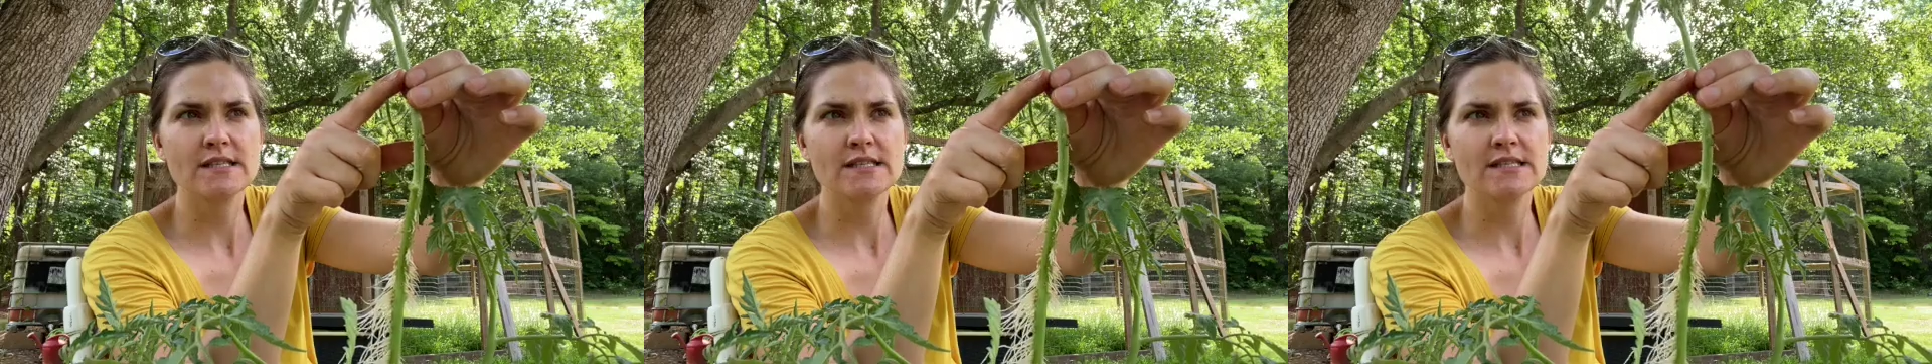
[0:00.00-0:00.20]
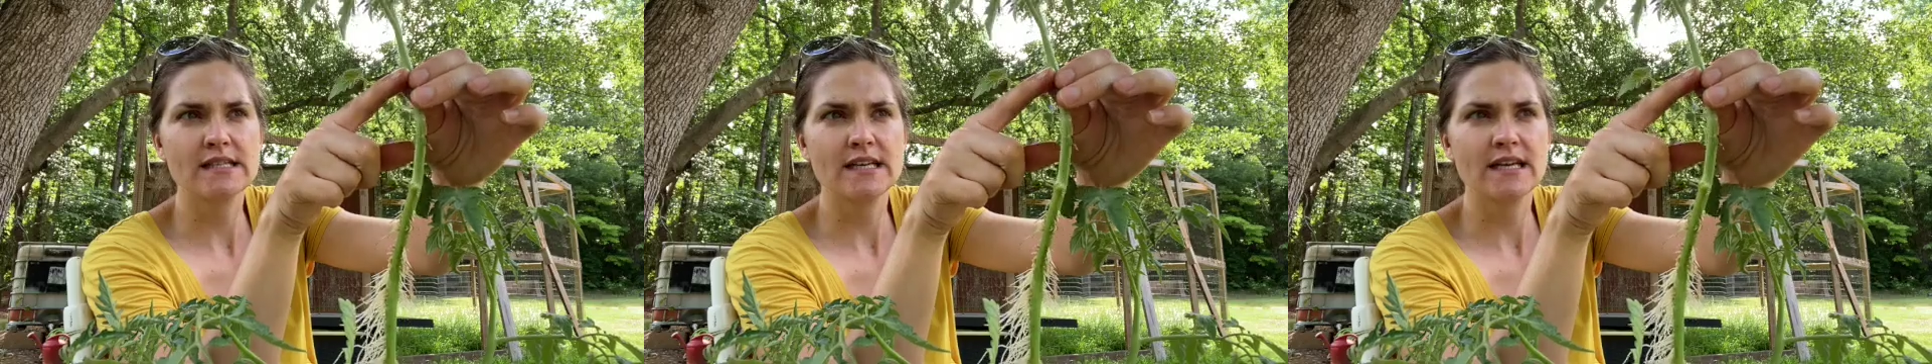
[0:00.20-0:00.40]

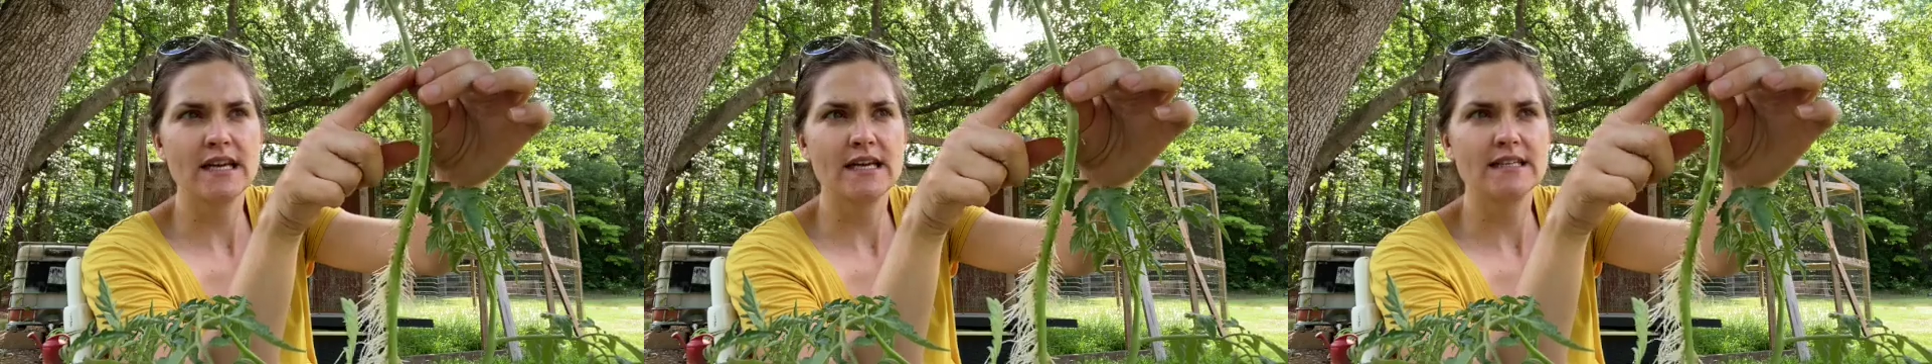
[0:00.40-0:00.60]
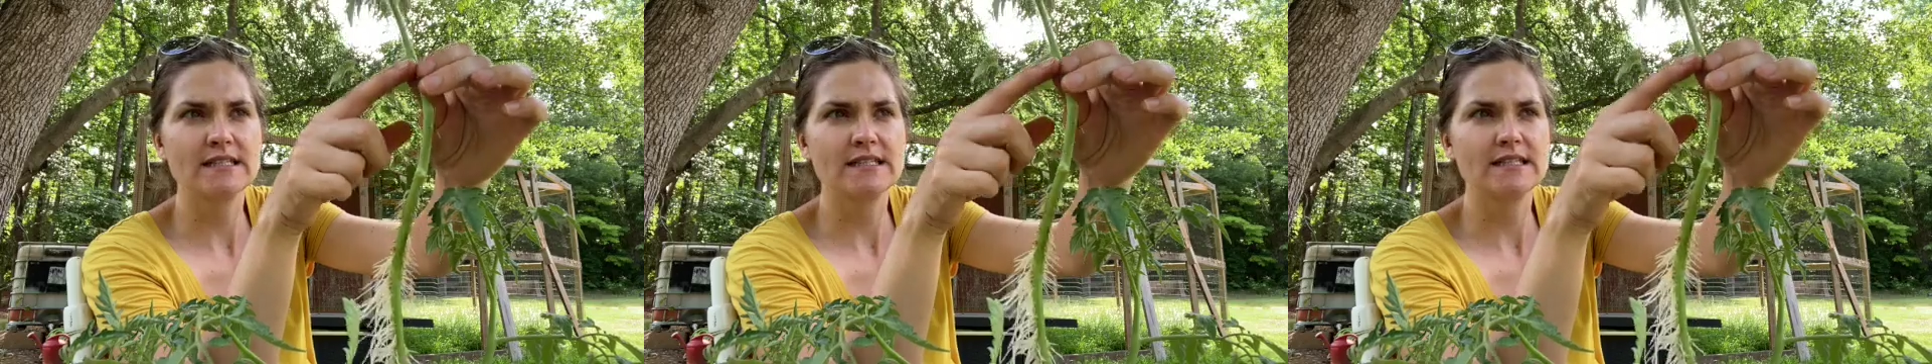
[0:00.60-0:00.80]
as I
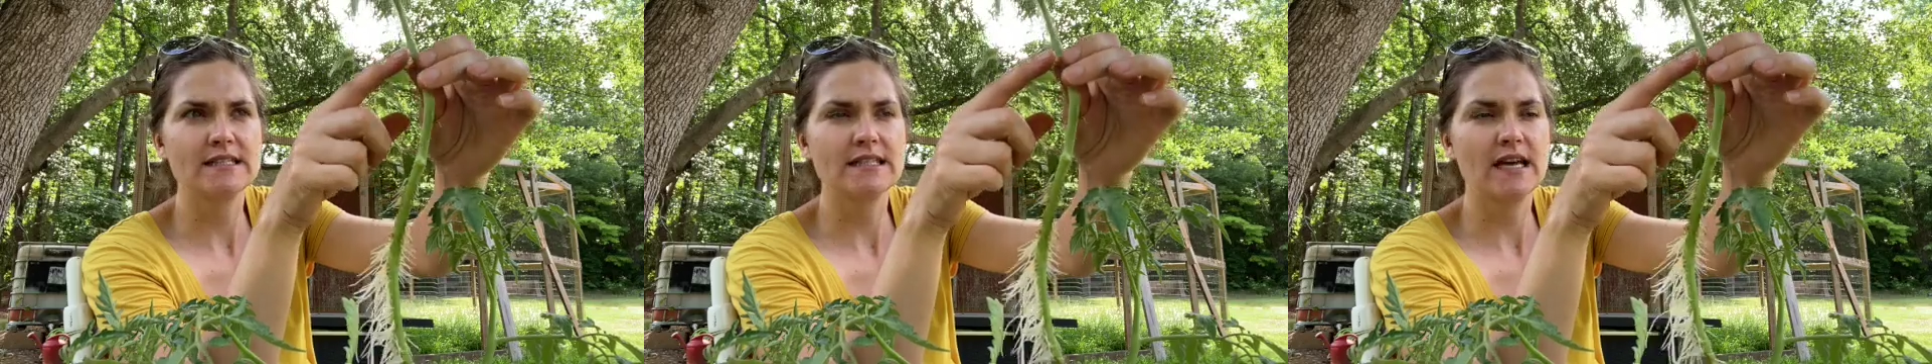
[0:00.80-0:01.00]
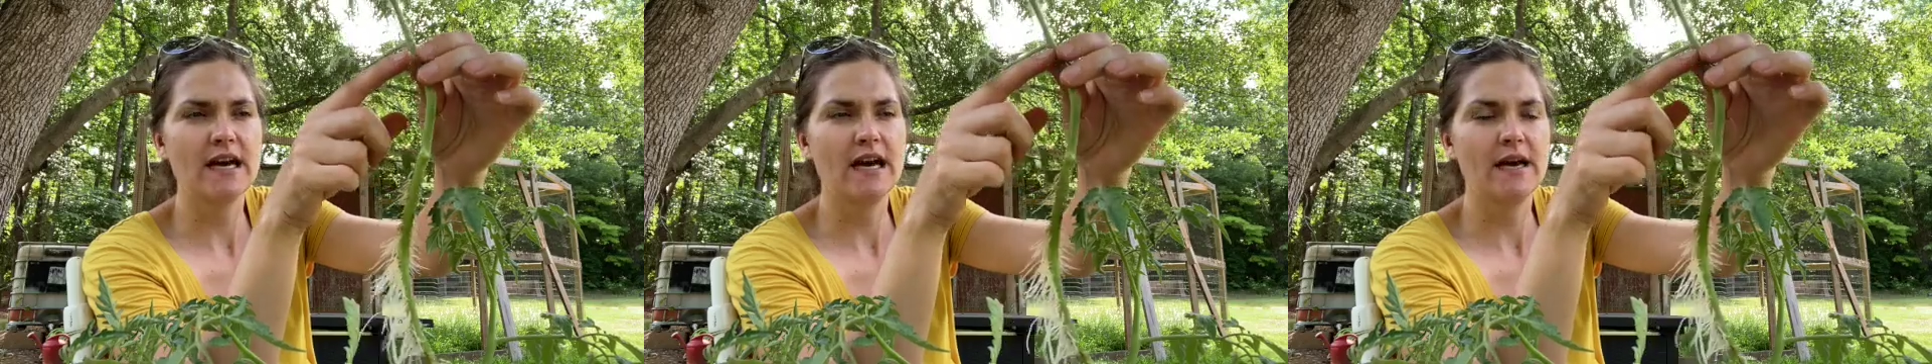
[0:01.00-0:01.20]
can to the
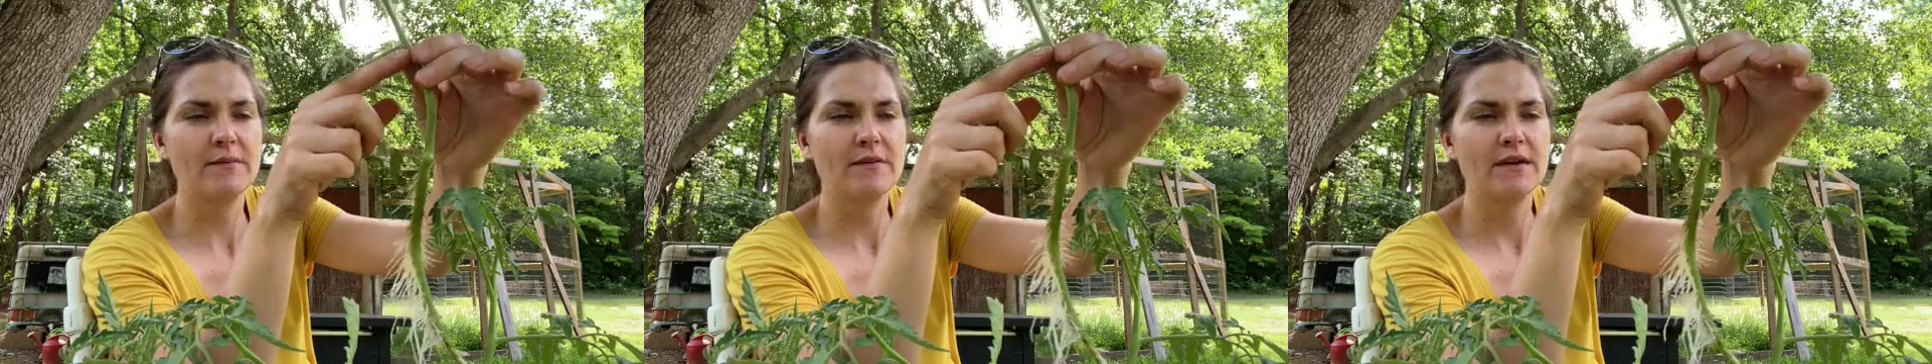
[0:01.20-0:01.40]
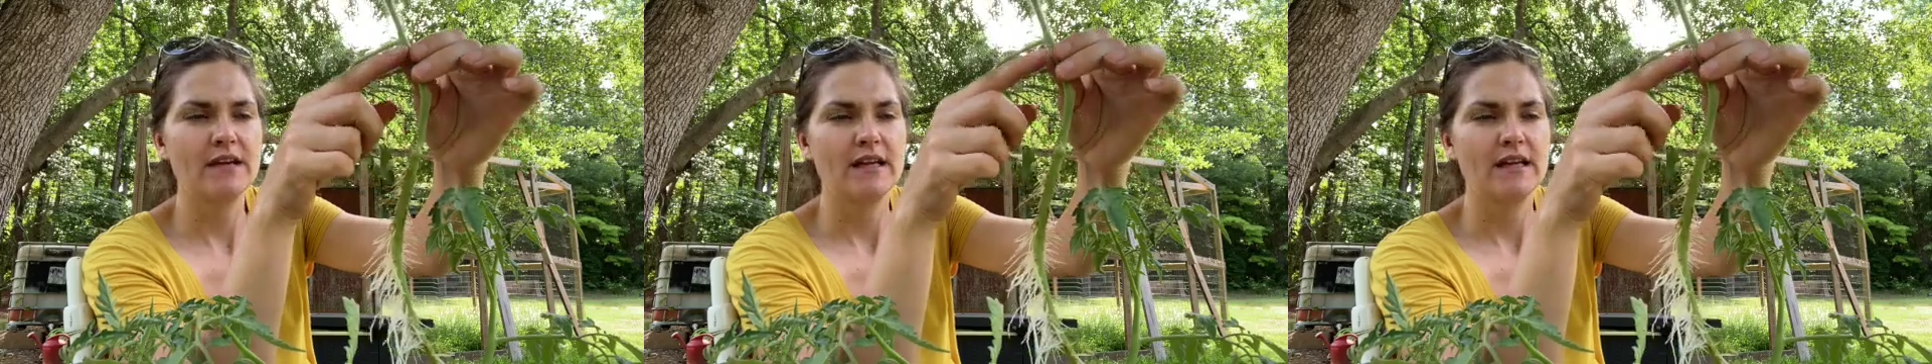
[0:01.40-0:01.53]
top